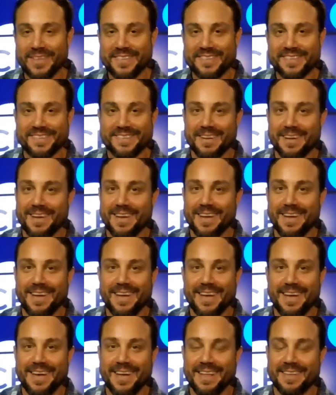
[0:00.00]

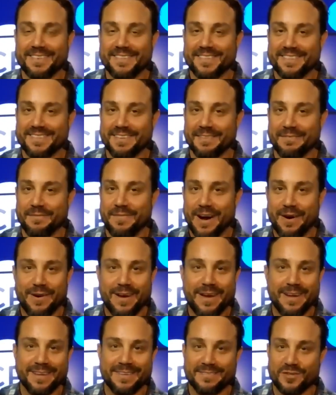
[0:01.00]
it's just a
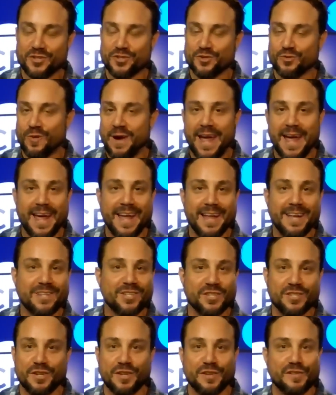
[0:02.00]
very
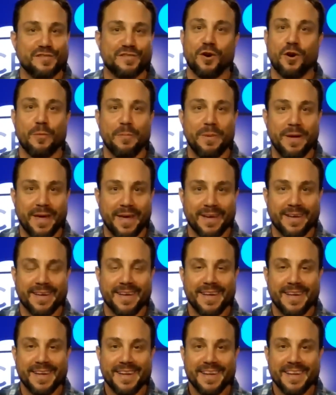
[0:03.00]
strange and disturbing
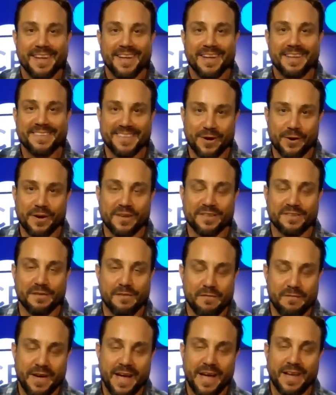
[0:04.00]
series
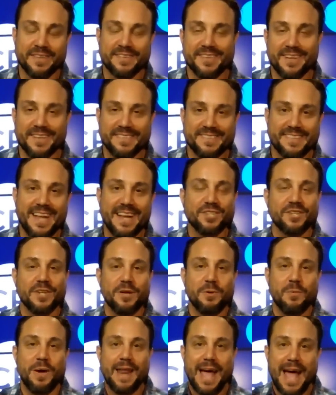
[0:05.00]
of events.
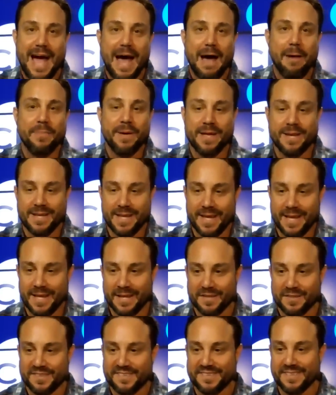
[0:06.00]
Essentially, what happened
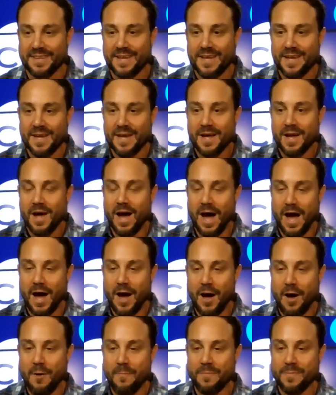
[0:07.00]
is
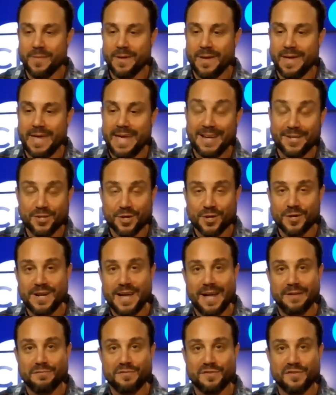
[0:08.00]

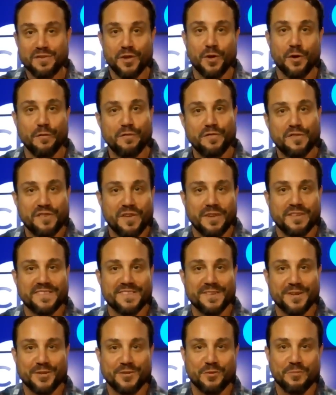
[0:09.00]
internet sleuths on
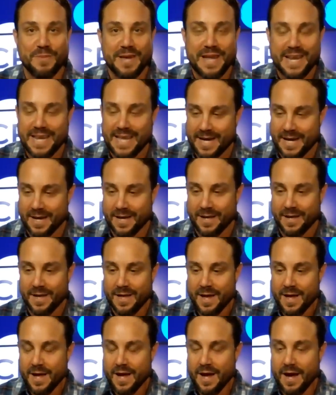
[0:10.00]
social media
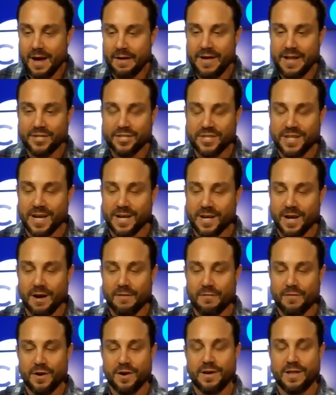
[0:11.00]
eventually
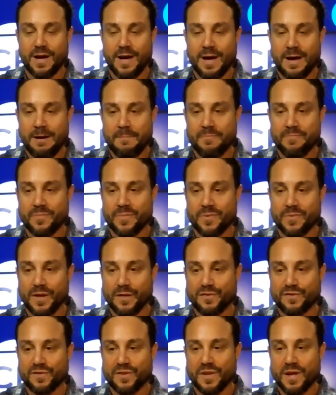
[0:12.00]
uncovered
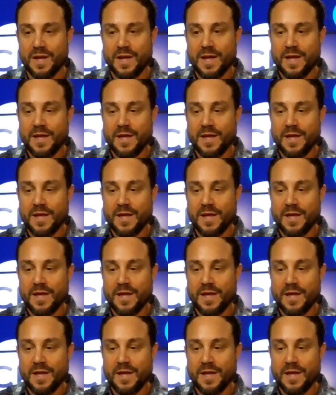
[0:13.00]
this